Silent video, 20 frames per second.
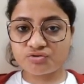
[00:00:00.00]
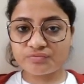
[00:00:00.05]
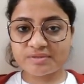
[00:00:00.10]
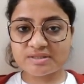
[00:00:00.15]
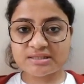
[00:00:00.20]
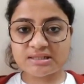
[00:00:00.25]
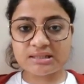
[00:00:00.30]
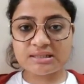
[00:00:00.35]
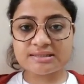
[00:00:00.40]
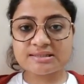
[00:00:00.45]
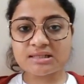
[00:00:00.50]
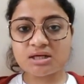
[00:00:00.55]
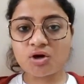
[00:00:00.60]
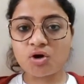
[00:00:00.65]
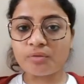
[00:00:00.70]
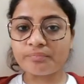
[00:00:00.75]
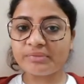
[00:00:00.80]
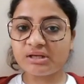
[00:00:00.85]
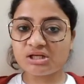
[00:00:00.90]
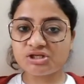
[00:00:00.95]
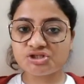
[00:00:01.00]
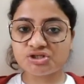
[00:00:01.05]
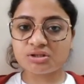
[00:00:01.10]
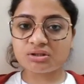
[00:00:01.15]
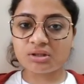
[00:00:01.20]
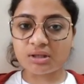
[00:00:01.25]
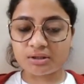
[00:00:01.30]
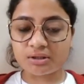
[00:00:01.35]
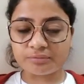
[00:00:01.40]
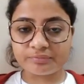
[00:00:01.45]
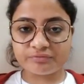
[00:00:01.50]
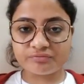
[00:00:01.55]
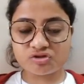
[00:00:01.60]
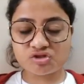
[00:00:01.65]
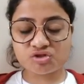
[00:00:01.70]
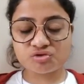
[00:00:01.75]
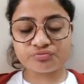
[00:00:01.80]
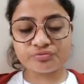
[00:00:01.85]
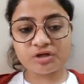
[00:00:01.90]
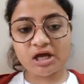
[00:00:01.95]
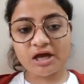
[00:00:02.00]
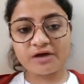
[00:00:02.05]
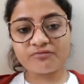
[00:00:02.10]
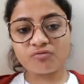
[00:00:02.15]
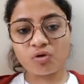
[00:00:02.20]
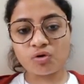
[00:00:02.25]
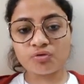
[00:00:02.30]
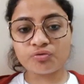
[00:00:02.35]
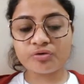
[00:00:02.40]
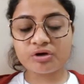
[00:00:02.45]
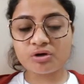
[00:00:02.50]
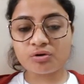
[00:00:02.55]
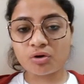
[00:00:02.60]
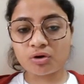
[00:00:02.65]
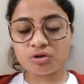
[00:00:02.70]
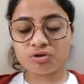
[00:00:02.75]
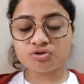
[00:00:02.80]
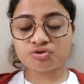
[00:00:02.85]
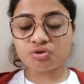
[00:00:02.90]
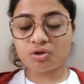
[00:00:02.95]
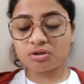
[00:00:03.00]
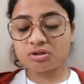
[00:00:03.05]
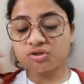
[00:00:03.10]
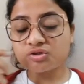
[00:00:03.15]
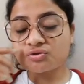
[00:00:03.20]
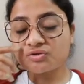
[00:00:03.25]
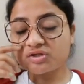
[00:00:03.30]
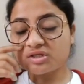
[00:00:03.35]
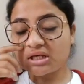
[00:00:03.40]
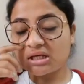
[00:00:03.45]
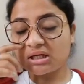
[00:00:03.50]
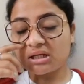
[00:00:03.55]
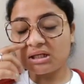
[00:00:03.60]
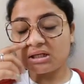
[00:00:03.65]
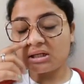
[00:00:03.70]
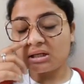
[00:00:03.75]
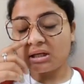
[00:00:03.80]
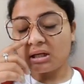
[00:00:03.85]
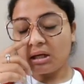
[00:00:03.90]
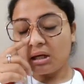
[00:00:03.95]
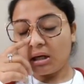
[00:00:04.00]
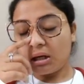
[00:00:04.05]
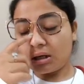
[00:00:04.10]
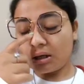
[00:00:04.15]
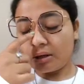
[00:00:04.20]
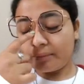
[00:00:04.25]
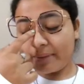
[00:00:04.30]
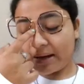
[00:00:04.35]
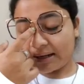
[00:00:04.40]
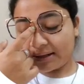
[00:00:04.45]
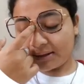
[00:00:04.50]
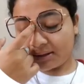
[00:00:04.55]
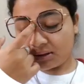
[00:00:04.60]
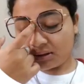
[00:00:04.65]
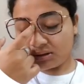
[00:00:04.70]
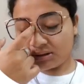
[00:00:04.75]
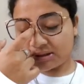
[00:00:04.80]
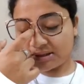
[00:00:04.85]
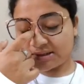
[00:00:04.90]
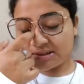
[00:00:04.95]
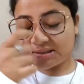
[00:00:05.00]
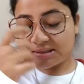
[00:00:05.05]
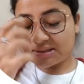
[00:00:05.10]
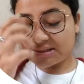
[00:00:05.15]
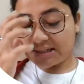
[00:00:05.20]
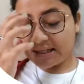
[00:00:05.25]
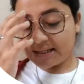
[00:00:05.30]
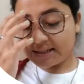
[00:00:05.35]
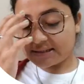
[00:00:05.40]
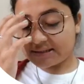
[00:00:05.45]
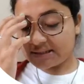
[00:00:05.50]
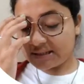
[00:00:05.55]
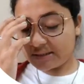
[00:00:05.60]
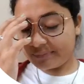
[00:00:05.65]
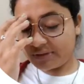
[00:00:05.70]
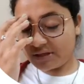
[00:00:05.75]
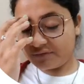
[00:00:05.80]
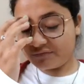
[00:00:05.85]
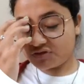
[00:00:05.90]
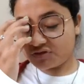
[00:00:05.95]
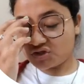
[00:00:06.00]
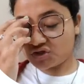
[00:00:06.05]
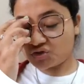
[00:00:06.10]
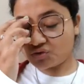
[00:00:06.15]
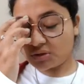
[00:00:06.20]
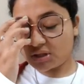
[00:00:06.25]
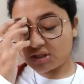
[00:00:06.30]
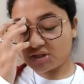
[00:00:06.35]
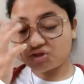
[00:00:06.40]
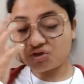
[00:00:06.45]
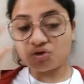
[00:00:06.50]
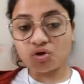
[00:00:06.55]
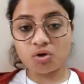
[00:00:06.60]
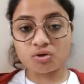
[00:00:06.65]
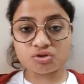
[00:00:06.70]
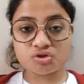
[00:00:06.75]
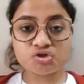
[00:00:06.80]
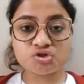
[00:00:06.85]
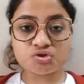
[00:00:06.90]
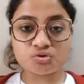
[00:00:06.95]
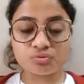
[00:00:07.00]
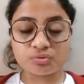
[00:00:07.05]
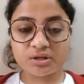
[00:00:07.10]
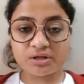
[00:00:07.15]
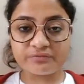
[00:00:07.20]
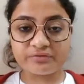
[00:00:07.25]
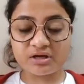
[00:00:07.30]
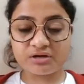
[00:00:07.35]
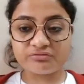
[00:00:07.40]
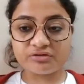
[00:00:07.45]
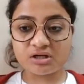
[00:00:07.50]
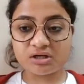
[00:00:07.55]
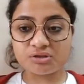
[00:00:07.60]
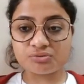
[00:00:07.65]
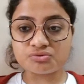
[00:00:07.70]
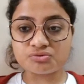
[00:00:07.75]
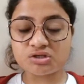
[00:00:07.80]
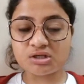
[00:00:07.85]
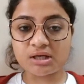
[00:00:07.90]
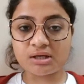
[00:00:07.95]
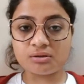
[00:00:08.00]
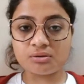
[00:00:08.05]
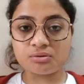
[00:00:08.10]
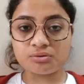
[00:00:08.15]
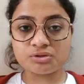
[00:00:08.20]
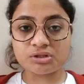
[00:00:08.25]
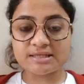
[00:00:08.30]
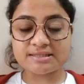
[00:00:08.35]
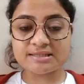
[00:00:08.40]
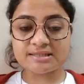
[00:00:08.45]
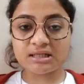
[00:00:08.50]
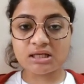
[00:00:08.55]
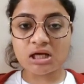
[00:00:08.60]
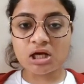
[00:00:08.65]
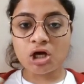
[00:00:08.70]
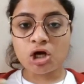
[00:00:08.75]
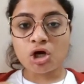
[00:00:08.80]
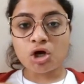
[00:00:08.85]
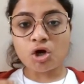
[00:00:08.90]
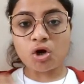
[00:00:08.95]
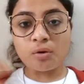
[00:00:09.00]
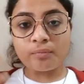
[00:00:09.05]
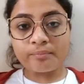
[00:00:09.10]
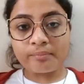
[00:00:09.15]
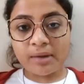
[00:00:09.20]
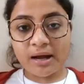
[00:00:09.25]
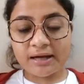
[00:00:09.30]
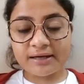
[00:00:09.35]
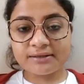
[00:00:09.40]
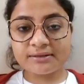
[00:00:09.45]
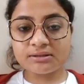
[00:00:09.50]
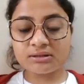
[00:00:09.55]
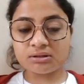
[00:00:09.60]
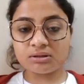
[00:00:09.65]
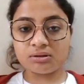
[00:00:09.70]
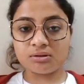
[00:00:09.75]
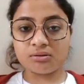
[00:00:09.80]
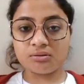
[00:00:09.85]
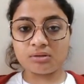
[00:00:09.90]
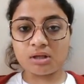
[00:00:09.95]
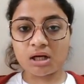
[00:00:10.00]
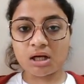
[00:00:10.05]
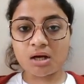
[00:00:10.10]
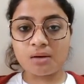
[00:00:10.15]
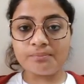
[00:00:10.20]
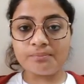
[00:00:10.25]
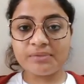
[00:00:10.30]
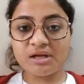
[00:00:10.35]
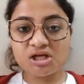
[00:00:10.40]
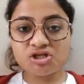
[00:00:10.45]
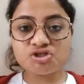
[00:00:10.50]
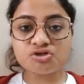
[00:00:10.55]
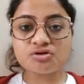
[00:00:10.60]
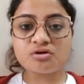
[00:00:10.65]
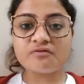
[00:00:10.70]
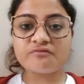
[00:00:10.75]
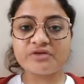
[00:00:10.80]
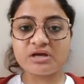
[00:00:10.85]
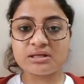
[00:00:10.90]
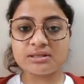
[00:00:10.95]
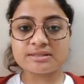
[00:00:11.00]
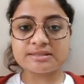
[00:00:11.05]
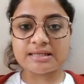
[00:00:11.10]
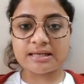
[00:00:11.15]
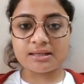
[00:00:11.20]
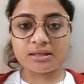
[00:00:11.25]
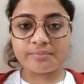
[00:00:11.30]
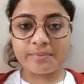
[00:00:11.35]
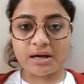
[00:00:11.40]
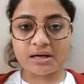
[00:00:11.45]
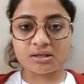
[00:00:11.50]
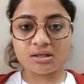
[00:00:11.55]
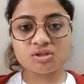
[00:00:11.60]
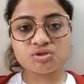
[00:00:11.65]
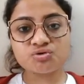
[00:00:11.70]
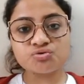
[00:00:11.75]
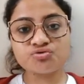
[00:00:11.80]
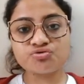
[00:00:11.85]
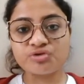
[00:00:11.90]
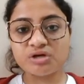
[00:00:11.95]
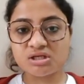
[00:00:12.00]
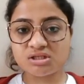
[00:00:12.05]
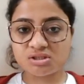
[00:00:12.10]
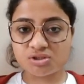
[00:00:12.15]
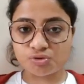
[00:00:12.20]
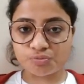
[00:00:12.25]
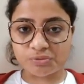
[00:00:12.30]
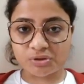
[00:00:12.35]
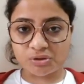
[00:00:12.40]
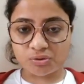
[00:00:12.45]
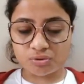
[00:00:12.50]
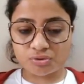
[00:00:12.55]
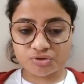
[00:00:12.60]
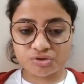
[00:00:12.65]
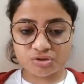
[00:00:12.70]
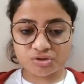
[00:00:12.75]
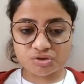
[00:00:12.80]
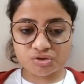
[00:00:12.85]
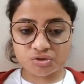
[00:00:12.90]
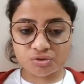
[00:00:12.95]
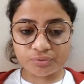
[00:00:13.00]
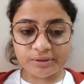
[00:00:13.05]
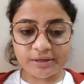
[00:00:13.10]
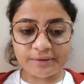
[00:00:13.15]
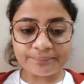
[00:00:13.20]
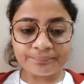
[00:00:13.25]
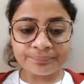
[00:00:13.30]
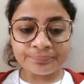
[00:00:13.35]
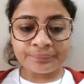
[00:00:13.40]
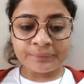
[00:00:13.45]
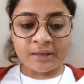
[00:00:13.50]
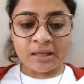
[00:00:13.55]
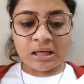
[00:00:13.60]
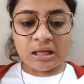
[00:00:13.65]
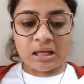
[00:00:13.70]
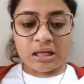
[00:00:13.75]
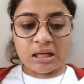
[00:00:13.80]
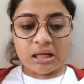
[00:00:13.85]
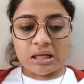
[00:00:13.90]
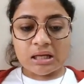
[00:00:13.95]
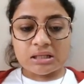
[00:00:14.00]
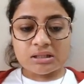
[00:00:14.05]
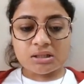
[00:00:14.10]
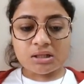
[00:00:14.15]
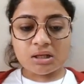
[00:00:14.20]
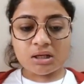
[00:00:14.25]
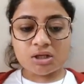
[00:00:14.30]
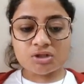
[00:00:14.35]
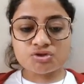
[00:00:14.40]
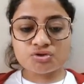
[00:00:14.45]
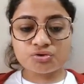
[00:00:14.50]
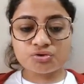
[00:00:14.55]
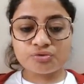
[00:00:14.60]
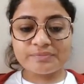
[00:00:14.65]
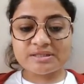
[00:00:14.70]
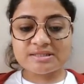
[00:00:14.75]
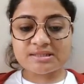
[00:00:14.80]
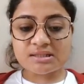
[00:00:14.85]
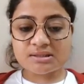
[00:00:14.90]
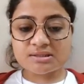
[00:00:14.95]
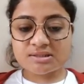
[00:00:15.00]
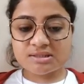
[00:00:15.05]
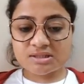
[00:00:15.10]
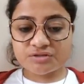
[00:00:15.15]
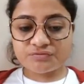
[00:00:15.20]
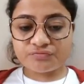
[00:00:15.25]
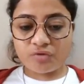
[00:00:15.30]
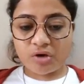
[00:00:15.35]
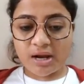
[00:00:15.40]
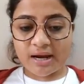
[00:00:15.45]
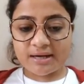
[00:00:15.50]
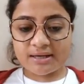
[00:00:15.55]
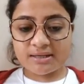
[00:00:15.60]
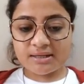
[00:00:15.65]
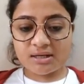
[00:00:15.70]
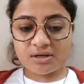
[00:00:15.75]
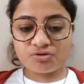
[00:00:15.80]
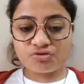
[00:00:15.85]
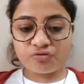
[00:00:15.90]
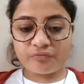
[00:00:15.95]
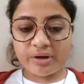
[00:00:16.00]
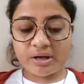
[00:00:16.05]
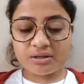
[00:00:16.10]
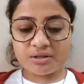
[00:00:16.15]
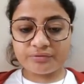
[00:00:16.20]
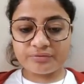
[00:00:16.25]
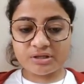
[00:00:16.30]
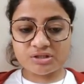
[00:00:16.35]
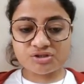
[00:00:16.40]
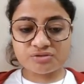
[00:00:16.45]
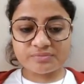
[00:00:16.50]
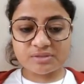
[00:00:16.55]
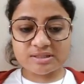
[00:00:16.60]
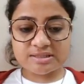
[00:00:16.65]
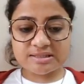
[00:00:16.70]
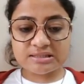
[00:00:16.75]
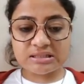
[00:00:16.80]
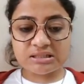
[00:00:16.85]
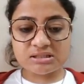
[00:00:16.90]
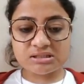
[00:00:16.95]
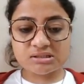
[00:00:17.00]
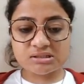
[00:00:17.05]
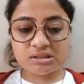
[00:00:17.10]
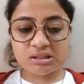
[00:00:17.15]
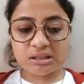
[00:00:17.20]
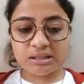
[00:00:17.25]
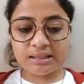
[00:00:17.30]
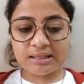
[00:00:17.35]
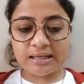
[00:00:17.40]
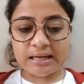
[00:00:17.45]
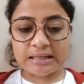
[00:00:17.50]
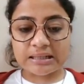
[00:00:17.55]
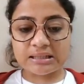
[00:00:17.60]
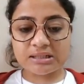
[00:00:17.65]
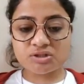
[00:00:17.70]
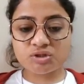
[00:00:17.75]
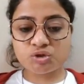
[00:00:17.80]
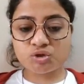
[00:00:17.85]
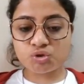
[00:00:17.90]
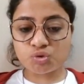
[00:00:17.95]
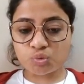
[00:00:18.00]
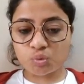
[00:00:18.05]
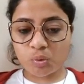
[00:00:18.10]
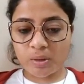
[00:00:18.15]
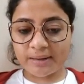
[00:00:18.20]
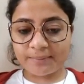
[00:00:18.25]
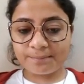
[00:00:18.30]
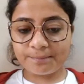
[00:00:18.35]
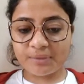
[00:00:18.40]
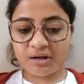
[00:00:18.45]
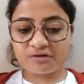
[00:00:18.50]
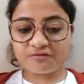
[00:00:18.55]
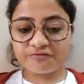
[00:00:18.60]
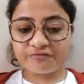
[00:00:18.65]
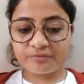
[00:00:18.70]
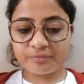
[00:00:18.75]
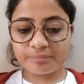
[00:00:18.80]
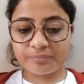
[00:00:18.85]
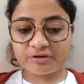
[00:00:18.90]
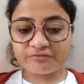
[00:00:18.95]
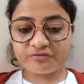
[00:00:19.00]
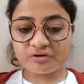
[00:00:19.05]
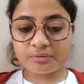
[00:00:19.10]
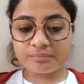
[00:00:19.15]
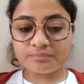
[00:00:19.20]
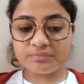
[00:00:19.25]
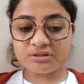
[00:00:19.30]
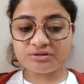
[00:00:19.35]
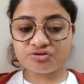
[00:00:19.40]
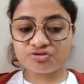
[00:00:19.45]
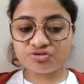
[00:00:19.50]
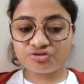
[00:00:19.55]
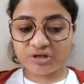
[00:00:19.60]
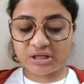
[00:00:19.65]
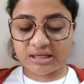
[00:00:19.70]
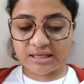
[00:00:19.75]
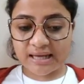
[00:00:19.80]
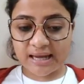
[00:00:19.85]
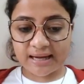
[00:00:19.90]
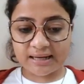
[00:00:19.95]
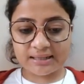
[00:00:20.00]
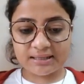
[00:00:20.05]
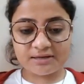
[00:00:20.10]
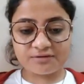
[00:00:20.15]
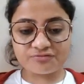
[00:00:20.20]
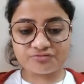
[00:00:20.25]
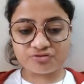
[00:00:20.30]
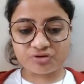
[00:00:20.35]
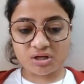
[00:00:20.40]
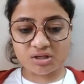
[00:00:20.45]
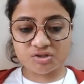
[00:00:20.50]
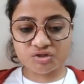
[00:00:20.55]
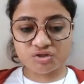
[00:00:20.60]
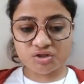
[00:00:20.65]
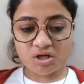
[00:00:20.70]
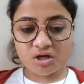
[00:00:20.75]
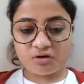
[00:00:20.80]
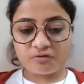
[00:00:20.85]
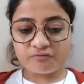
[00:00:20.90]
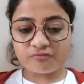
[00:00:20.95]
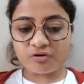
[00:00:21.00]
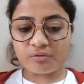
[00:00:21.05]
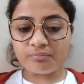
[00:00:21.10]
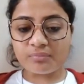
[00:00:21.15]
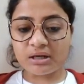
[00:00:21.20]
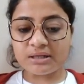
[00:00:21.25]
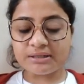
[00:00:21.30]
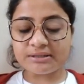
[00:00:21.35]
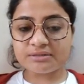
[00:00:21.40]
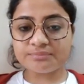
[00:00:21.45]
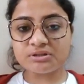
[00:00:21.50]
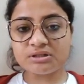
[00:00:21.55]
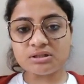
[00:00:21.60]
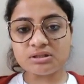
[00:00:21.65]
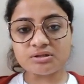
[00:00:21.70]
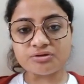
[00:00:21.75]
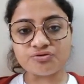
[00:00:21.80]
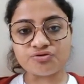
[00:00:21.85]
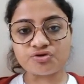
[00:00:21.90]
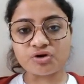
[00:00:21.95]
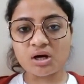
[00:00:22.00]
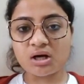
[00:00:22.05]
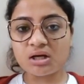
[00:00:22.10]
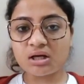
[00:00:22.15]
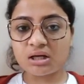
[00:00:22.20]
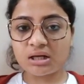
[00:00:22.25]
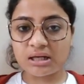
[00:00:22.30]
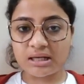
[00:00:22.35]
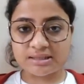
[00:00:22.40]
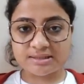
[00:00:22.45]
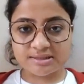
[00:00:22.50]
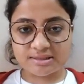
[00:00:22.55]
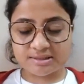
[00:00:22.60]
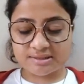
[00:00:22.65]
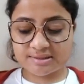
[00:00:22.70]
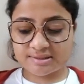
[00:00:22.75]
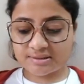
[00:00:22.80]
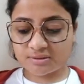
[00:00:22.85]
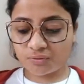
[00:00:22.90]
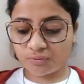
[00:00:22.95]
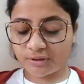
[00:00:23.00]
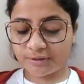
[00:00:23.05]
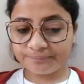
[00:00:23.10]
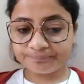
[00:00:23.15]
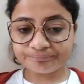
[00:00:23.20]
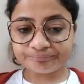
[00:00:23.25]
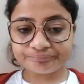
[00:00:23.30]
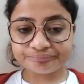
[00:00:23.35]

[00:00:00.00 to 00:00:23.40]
So basically it's a combination therapy which we have already also seen in bacterial diseases like TB, which is known as DOTS, okay, where we are utilizing a combination of various antibiotics to treat tuberculosis. Okay. So to be successful, antiretroviral regimens need to contain at least two and preferably three active drugs from multiple drug classes. Okay.